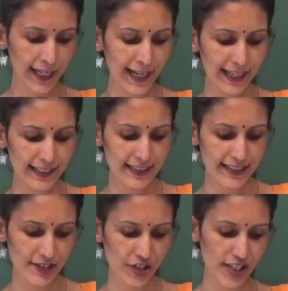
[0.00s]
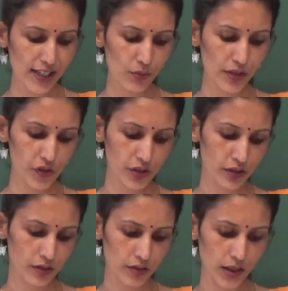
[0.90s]
And she
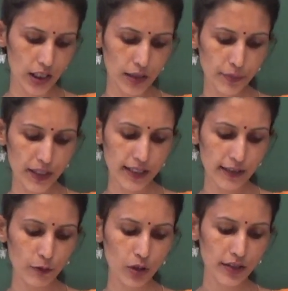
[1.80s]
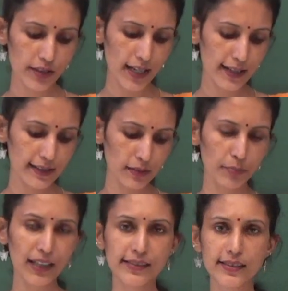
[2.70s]
was being awarded as the
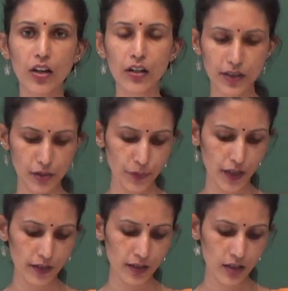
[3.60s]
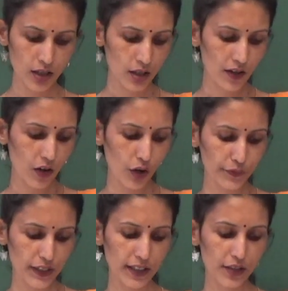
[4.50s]
best entrepreneur
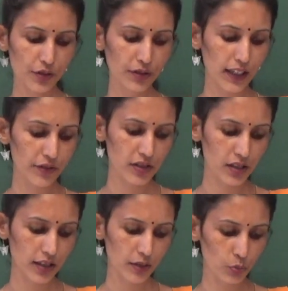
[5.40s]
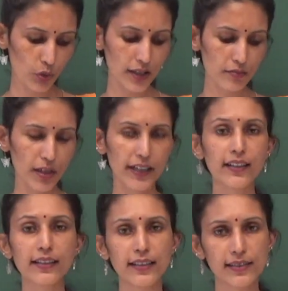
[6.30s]
of the year 2001 by
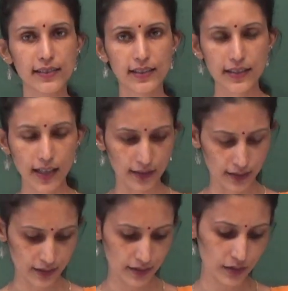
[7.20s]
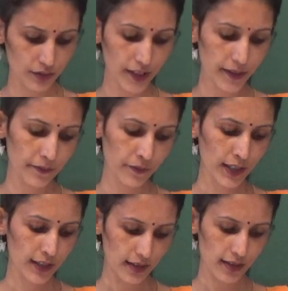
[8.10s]
Ernest Young, okay,
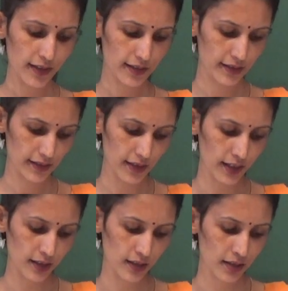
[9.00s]
Ernest Young.